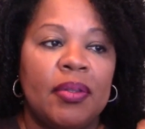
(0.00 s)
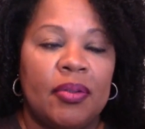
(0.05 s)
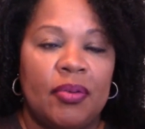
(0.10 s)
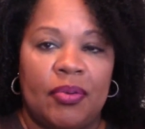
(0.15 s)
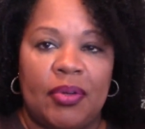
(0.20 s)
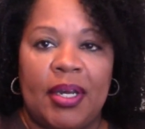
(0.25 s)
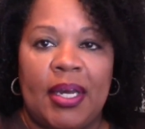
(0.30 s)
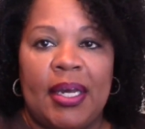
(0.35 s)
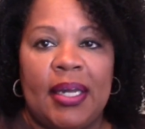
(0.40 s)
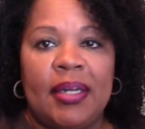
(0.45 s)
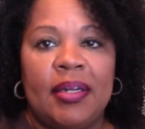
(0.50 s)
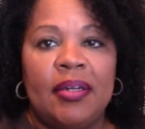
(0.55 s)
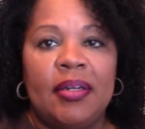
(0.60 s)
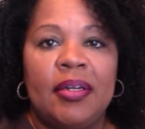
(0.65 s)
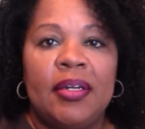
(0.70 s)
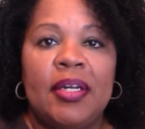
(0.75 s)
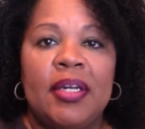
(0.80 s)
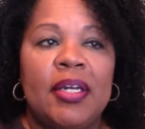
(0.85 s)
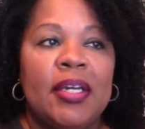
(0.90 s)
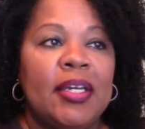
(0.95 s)
Okay,
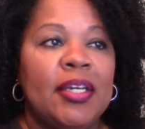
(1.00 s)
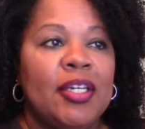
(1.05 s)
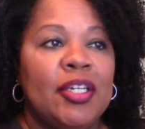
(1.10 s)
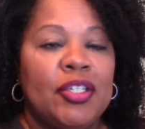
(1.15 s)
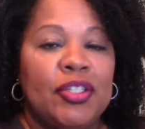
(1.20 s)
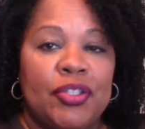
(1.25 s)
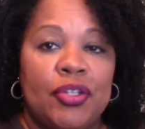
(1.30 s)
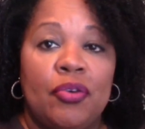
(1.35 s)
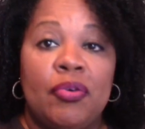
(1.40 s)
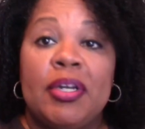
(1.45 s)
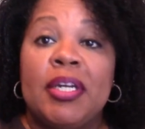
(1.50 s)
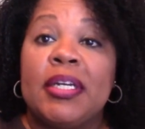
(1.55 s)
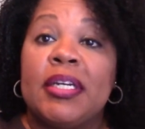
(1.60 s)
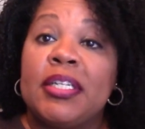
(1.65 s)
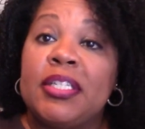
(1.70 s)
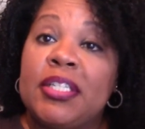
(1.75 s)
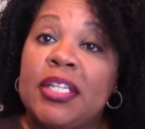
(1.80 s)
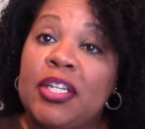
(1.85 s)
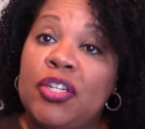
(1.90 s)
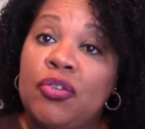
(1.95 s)
so in
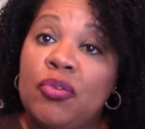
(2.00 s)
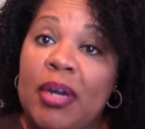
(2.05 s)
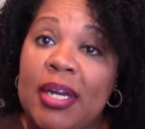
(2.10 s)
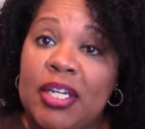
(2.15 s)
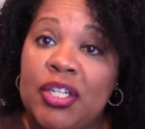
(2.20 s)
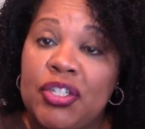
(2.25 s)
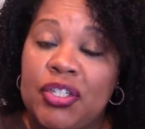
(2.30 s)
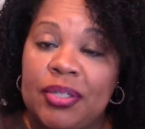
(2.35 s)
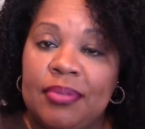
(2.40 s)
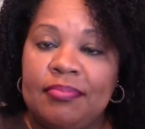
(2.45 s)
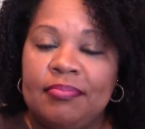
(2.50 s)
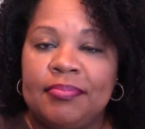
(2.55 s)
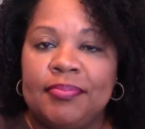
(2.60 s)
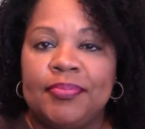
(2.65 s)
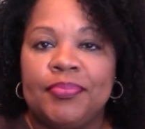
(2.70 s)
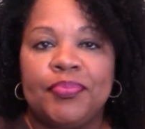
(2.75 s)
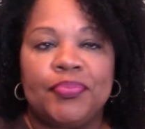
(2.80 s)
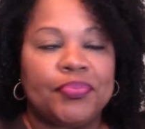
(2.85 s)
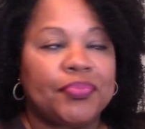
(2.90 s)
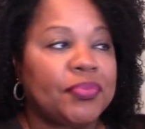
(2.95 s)
continuation,
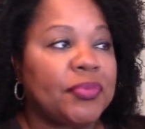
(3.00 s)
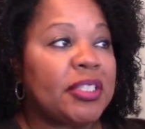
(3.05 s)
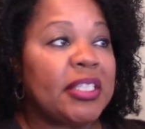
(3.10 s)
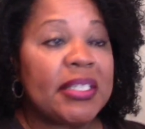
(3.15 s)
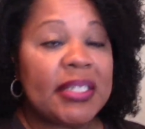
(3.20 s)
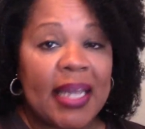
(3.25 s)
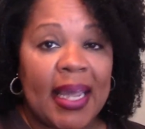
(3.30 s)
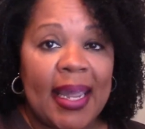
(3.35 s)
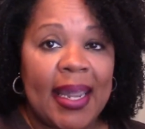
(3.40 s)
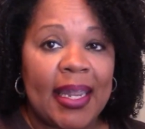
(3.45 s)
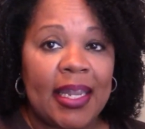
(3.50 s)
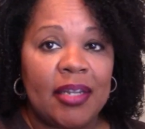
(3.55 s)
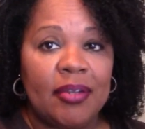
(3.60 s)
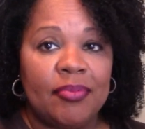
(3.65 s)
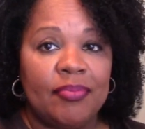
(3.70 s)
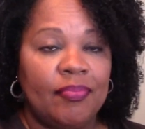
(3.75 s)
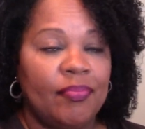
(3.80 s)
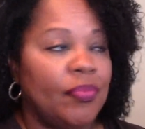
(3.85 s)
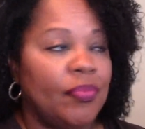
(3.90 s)
today,